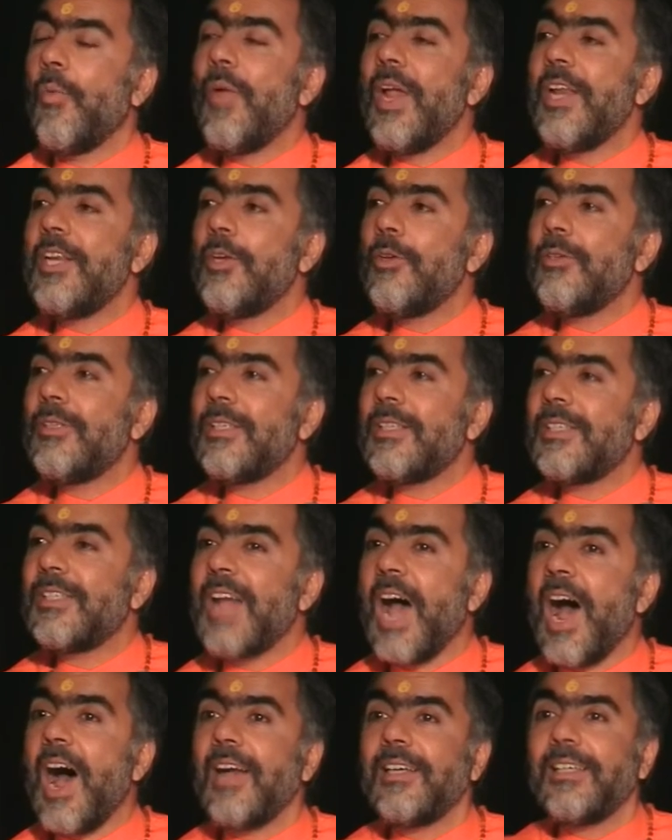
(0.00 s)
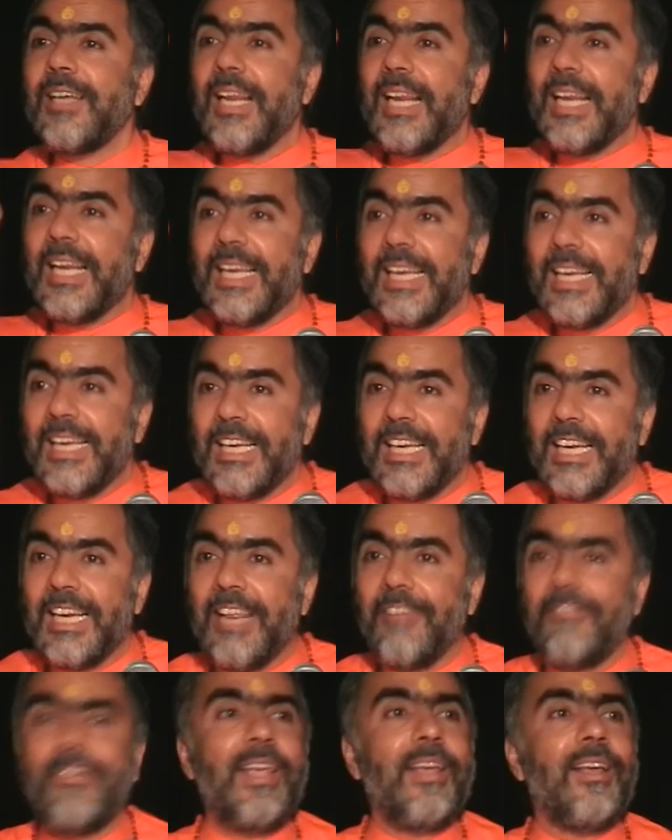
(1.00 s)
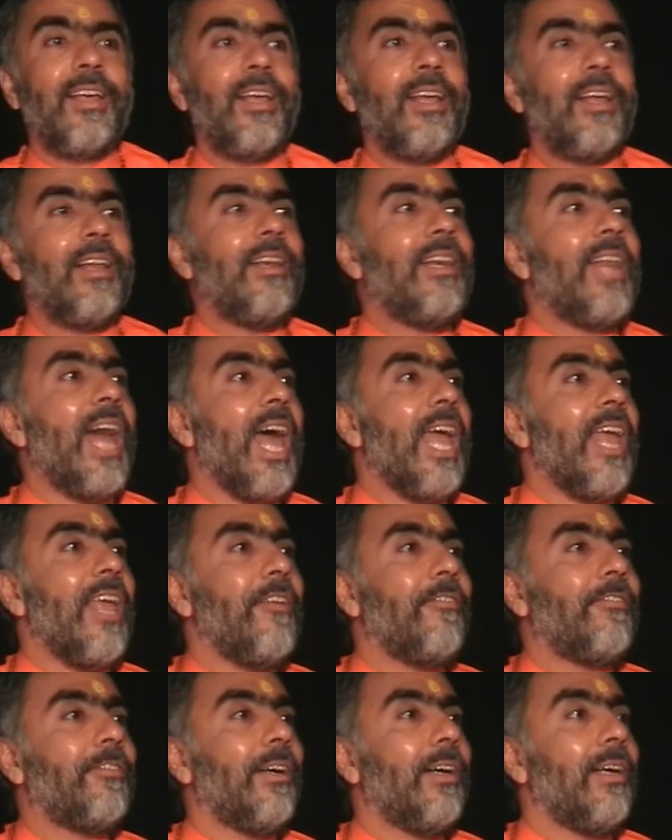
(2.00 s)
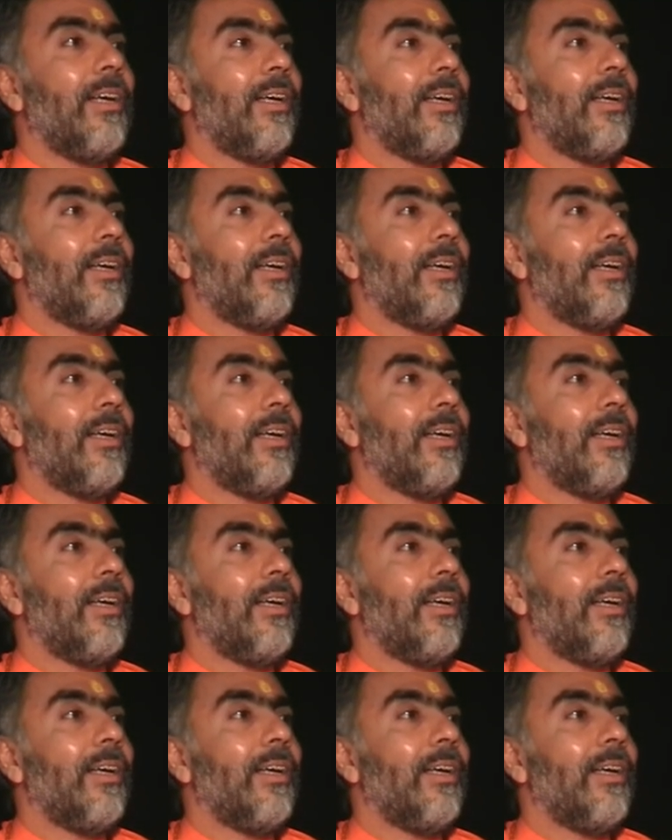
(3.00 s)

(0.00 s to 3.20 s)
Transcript: when you start living life,